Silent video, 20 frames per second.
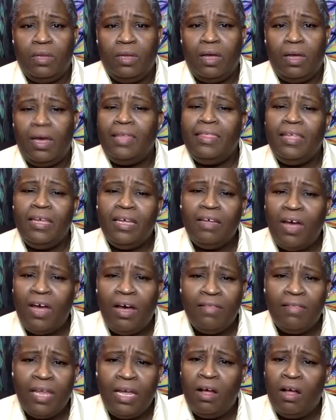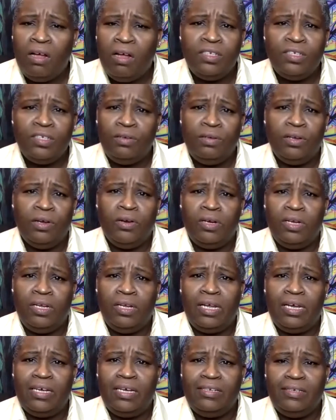I think of how they also learned a
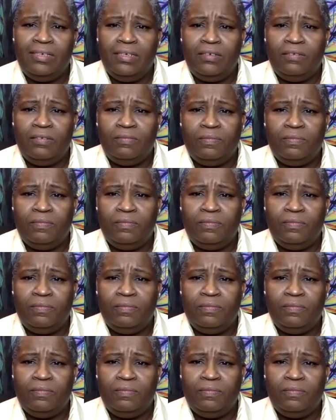lesson.